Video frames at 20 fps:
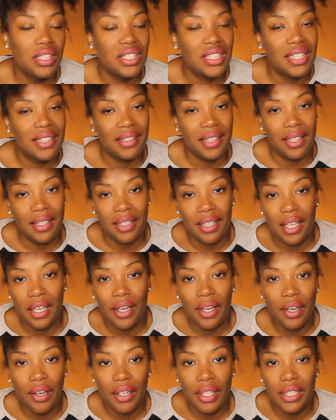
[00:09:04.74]
synthetic
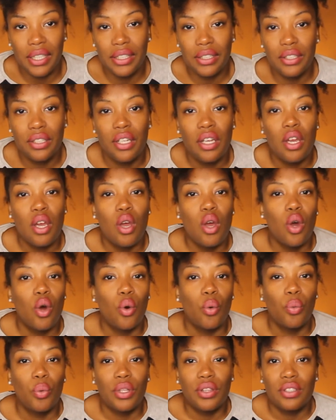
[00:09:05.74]
hair in
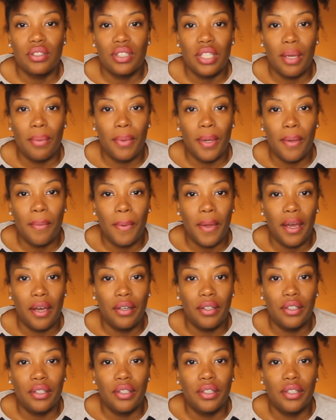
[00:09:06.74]
with the Chebe
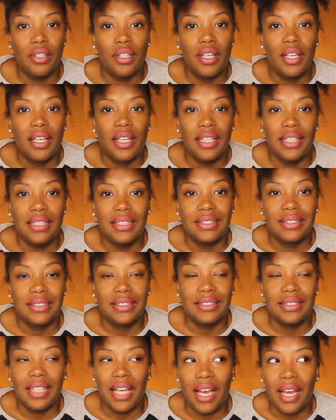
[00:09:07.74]
powder is
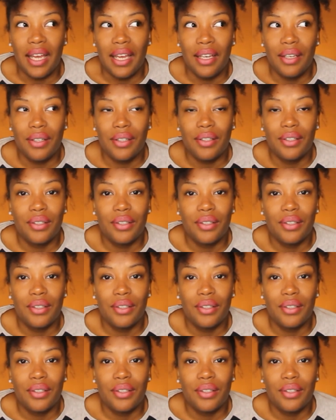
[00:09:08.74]
not